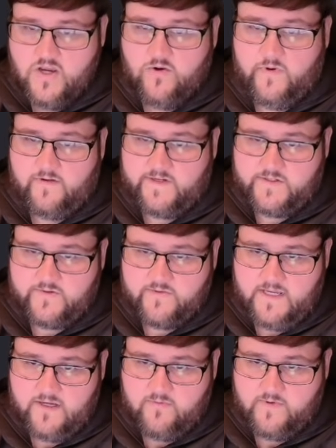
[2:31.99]
Withering
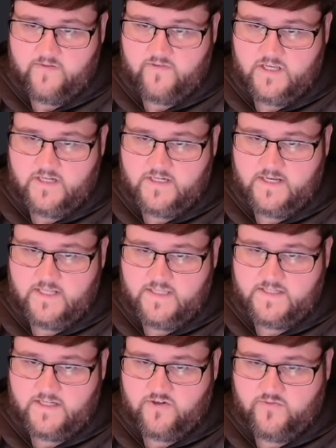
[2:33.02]
Strike, whenever an undead
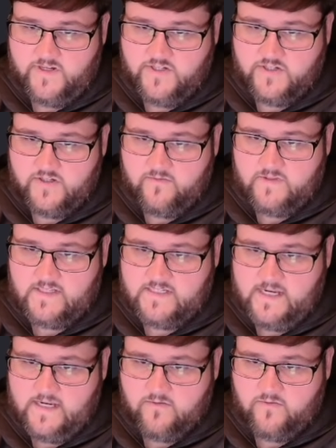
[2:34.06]
hits a creature with an
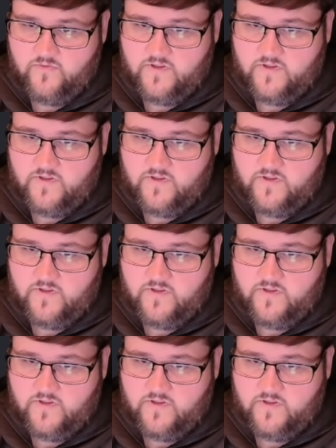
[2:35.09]
attack roll,